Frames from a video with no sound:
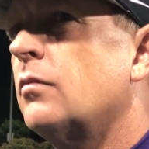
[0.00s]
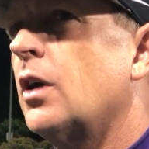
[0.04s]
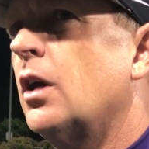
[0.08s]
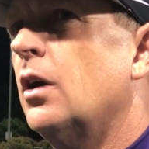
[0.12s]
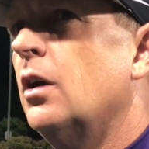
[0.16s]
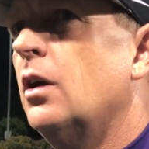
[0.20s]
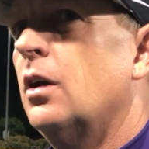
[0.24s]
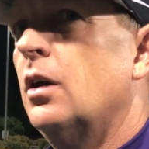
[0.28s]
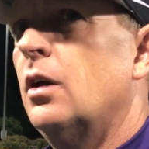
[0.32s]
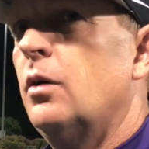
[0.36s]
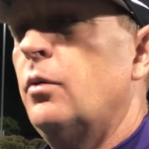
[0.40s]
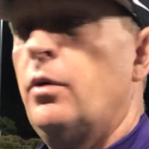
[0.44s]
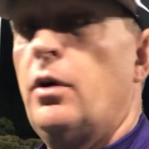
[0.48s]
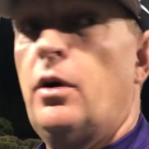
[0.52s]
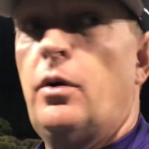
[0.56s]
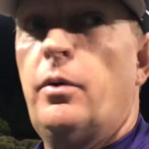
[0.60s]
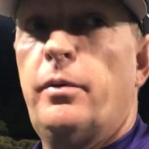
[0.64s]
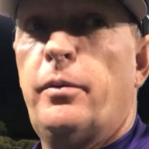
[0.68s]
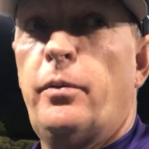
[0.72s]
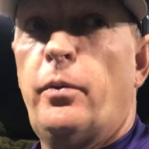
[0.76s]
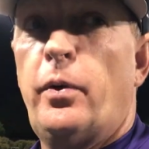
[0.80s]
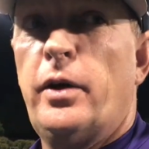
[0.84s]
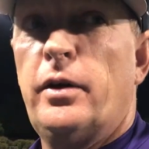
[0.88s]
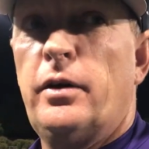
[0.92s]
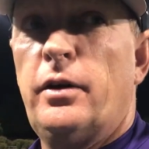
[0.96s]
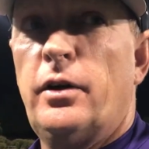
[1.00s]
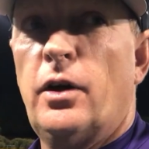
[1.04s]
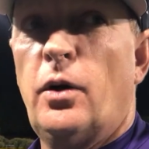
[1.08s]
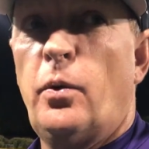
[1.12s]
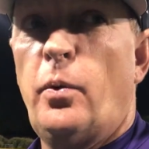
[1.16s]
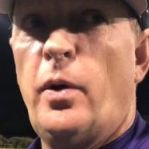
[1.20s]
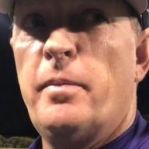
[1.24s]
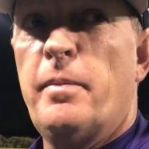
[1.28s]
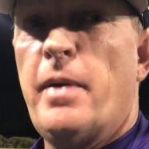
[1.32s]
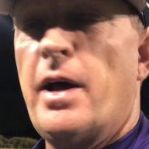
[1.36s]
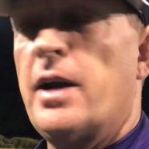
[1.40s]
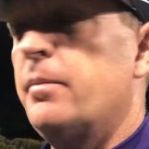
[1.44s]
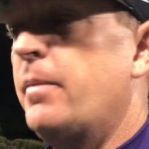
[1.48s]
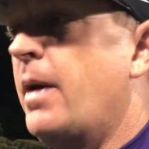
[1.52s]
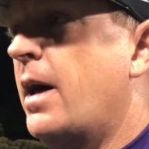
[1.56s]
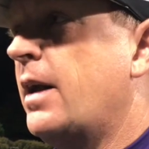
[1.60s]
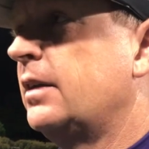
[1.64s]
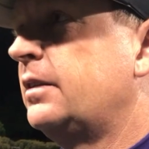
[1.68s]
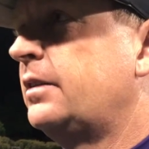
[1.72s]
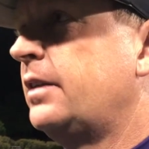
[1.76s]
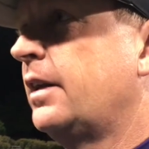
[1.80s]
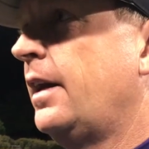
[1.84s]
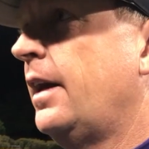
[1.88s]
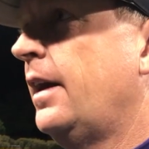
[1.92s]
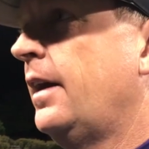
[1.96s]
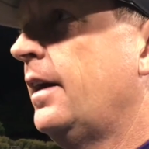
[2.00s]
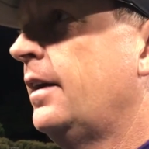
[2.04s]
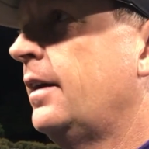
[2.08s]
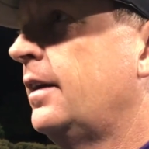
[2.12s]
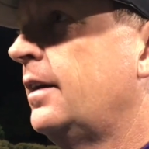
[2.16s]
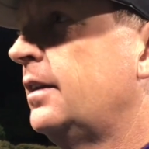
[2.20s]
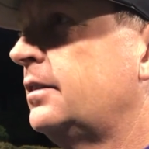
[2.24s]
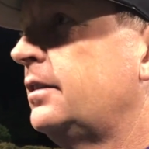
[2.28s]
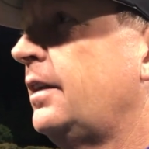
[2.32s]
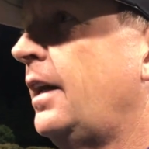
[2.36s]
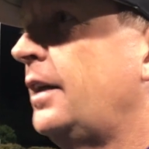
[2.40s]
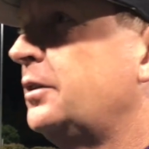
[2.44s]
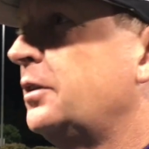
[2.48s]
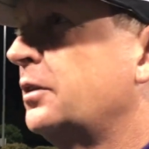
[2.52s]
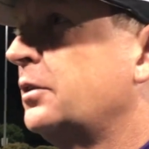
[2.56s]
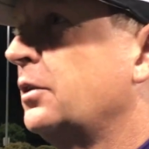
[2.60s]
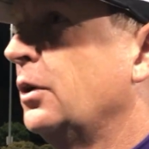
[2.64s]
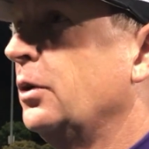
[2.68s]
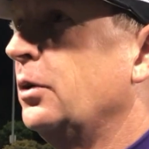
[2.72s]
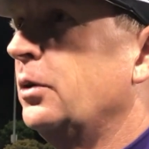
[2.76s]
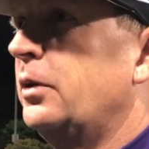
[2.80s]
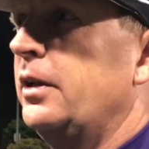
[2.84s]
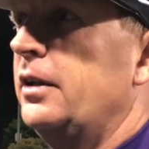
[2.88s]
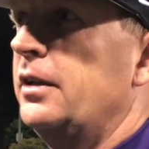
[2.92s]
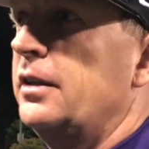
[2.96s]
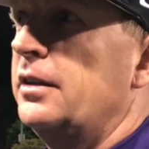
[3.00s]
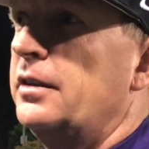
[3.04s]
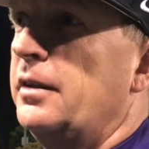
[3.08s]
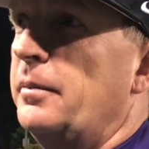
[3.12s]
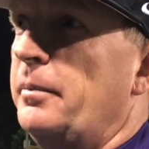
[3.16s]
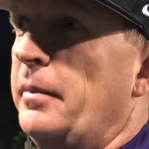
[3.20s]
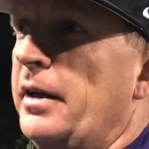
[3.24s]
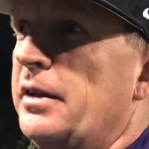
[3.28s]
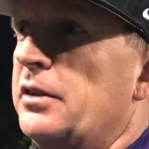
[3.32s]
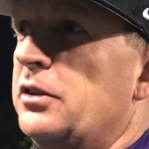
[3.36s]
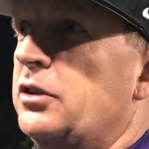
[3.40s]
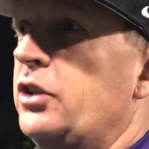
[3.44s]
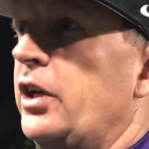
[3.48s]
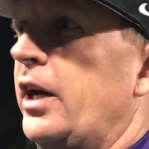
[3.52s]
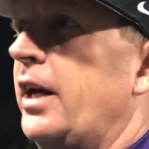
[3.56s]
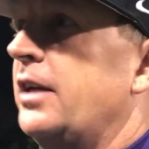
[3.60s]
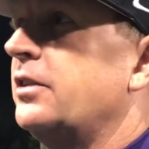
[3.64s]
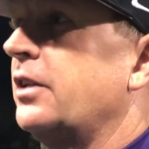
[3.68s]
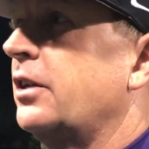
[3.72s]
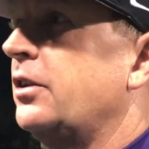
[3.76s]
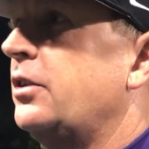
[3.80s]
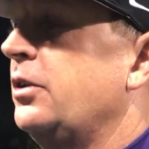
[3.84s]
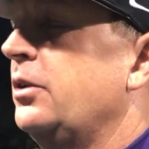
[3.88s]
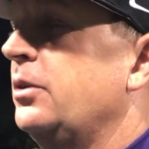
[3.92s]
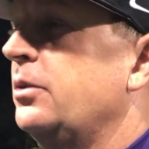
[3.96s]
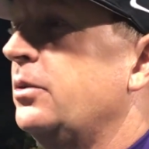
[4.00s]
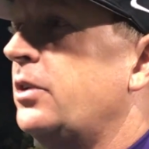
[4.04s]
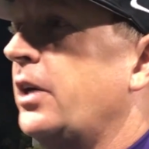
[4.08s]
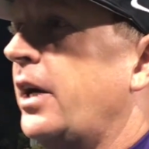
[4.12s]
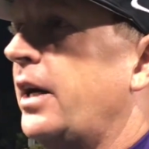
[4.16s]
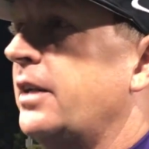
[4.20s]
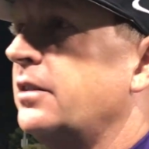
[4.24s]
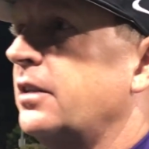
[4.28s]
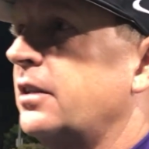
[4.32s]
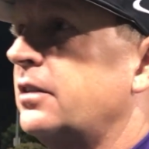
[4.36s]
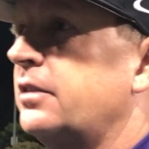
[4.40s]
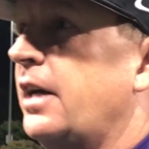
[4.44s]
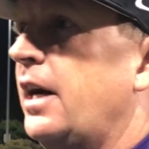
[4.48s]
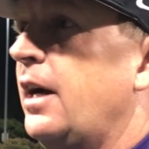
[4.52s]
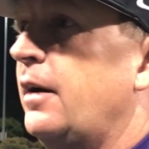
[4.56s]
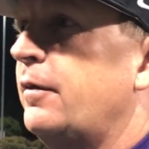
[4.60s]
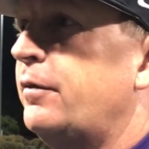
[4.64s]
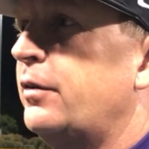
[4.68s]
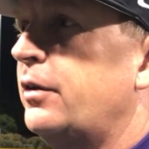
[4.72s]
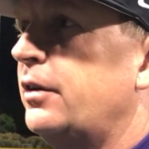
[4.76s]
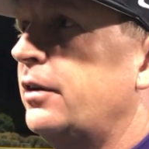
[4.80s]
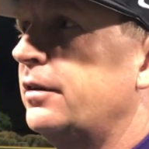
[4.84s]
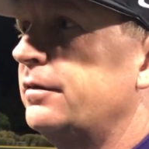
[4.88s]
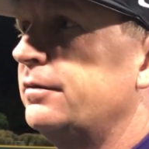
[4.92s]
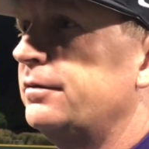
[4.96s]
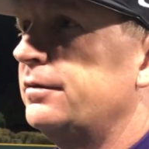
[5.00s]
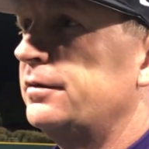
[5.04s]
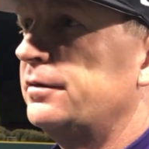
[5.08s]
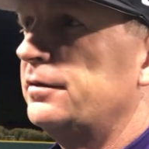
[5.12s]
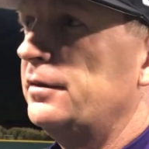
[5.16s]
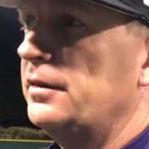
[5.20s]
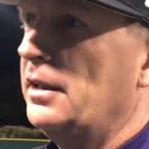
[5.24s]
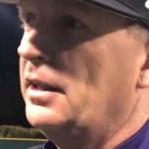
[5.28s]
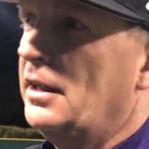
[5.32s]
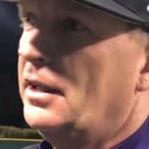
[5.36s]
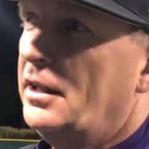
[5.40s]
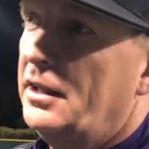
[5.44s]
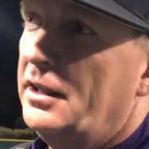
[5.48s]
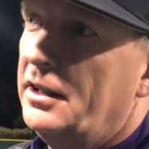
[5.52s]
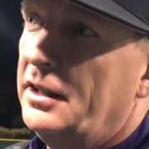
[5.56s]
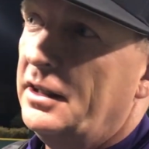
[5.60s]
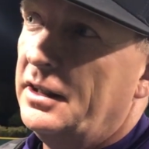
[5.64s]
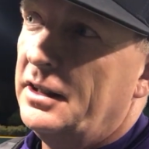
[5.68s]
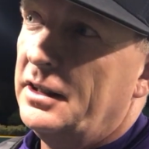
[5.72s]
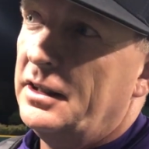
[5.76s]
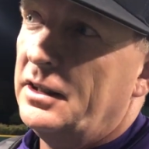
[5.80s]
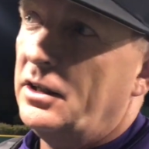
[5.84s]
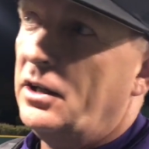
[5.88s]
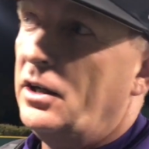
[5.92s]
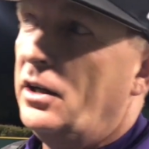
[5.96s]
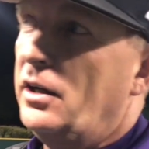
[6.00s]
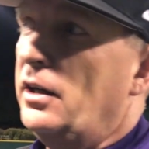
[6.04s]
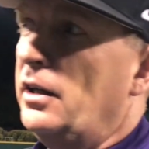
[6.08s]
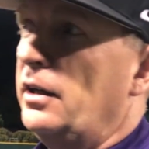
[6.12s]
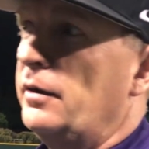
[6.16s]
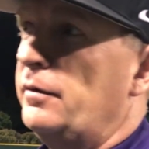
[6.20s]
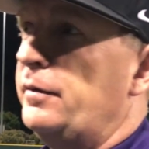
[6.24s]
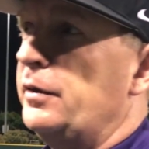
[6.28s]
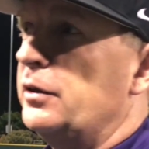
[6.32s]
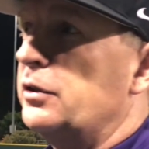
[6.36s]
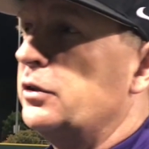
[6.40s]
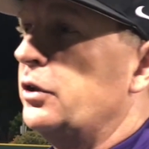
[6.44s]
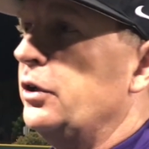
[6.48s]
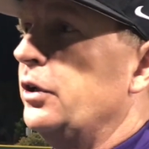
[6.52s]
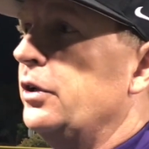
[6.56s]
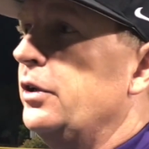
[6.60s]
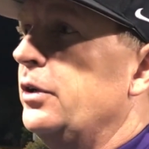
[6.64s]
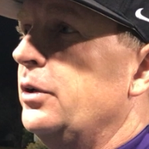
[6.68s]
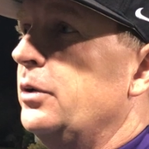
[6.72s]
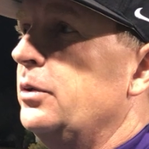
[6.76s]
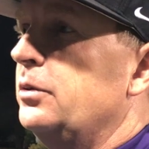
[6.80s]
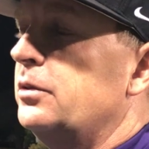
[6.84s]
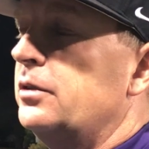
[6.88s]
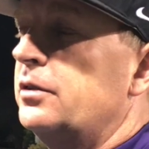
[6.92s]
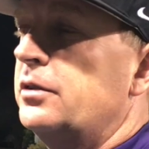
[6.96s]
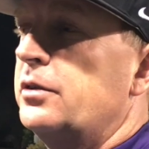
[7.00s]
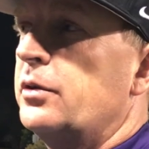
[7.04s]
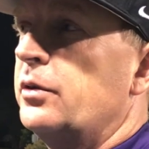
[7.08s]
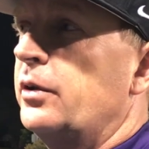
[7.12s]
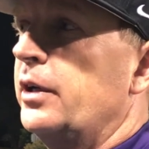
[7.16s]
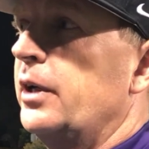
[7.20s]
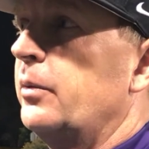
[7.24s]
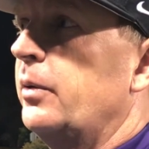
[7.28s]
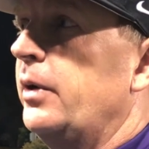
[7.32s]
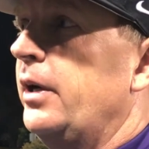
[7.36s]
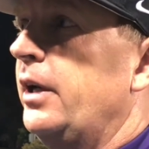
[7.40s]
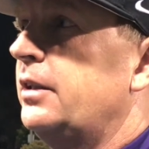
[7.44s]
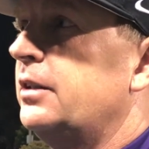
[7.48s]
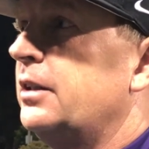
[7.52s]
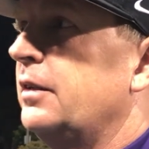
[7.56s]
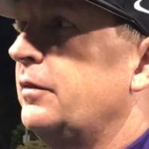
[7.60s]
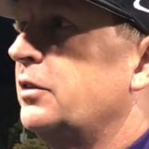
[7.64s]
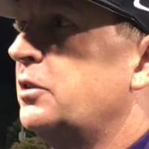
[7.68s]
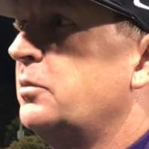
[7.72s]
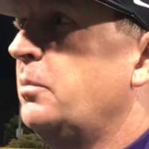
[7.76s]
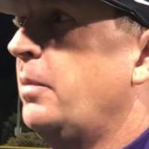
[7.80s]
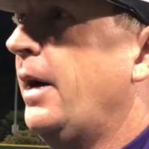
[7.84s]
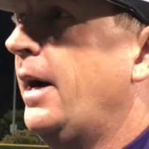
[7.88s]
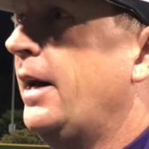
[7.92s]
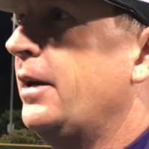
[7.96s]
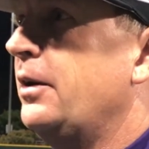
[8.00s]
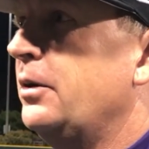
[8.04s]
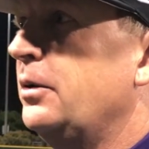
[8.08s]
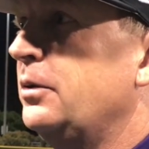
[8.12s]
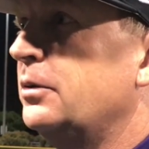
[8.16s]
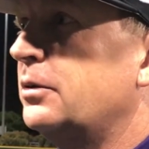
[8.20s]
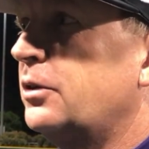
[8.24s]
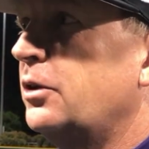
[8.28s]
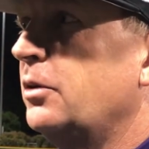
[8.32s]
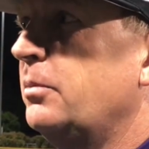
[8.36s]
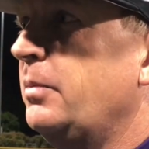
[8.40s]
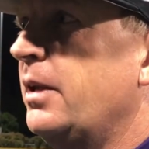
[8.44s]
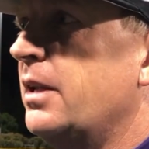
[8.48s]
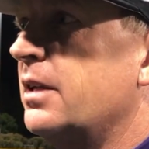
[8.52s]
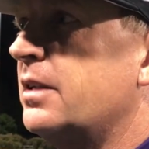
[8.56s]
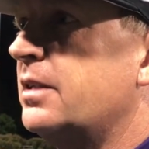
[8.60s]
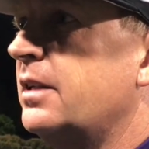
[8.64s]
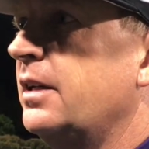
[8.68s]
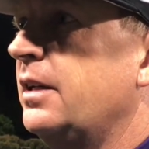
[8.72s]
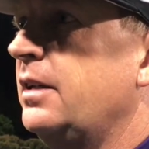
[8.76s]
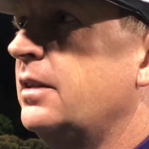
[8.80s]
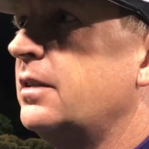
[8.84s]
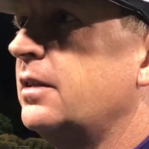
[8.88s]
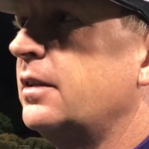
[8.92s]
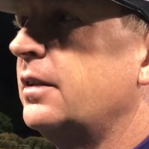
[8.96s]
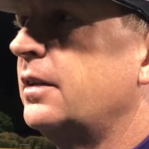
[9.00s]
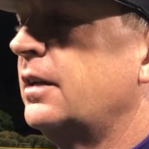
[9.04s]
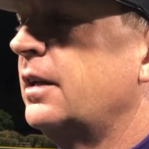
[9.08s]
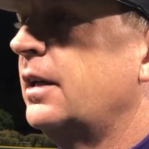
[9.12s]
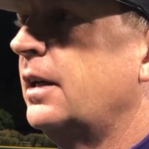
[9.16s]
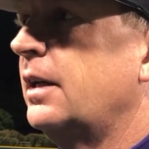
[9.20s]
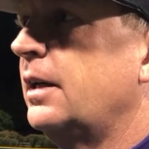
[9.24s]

Um... well, we you know we met about it today, and it's not just Luken. It's, I mean, it's Janczak too. Janczak's out for. If it's good news, it's three weeks. If it's bad news, it could be the season.